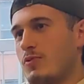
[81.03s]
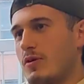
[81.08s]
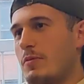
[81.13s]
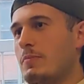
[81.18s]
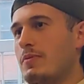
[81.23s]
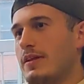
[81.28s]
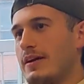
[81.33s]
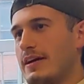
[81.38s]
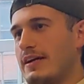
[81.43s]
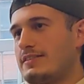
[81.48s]
where in
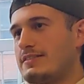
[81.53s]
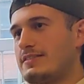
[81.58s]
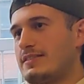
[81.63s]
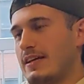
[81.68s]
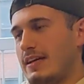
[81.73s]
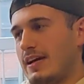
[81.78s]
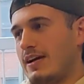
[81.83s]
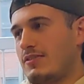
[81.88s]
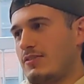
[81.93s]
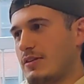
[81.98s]
plants,
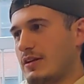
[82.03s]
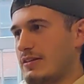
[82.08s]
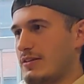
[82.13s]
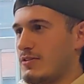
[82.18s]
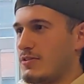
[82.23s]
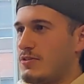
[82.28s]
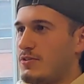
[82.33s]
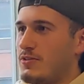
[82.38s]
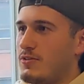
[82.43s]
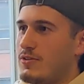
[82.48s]
they kind of look like
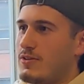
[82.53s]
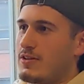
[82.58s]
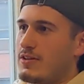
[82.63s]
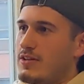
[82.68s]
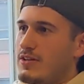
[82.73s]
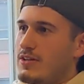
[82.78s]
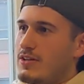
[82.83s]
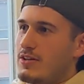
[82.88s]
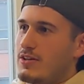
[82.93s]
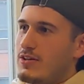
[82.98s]
little
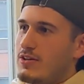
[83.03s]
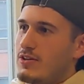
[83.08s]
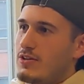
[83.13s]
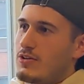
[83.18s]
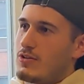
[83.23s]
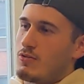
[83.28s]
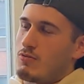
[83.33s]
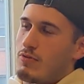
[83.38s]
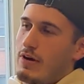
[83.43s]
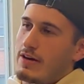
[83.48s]

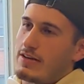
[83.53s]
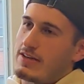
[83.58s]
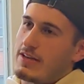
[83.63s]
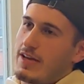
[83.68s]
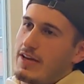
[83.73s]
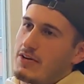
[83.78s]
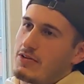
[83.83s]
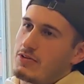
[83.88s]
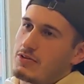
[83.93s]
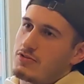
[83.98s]

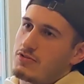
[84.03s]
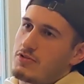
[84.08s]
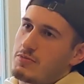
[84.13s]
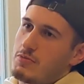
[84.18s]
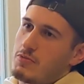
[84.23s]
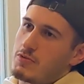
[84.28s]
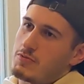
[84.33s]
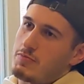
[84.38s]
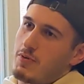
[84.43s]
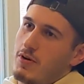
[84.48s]
rectangles for the
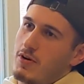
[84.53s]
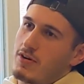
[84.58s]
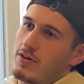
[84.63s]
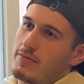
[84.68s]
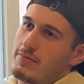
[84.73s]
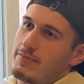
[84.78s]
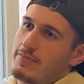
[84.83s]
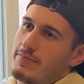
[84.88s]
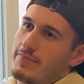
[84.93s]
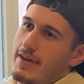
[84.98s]
most
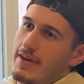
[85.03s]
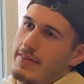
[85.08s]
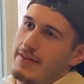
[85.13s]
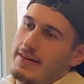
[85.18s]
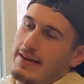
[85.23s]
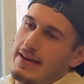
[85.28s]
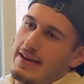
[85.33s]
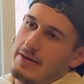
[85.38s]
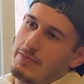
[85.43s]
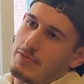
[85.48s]
part, and
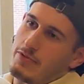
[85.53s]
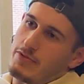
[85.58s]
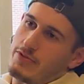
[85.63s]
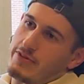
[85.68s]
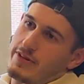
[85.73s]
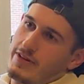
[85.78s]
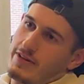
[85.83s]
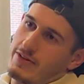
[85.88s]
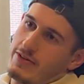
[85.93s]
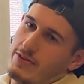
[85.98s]
then animal
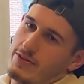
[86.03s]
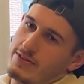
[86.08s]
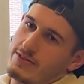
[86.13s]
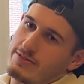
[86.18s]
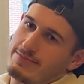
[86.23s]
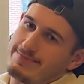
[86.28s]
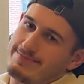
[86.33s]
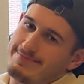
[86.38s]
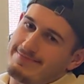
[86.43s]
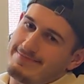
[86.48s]
cells,
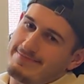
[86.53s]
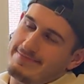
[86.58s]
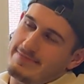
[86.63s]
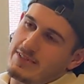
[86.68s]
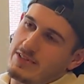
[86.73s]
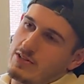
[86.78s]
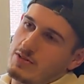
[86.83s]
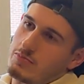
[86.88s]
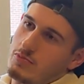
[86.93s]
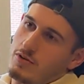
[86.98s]

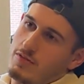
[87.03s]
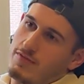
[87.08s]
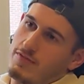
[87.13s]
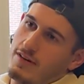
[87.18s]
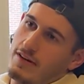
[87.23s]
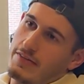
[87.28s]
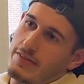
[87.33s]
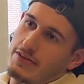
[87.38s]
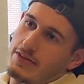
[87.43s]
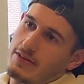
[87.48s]
they're a little more
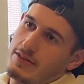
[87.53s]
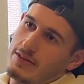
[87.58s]
fun.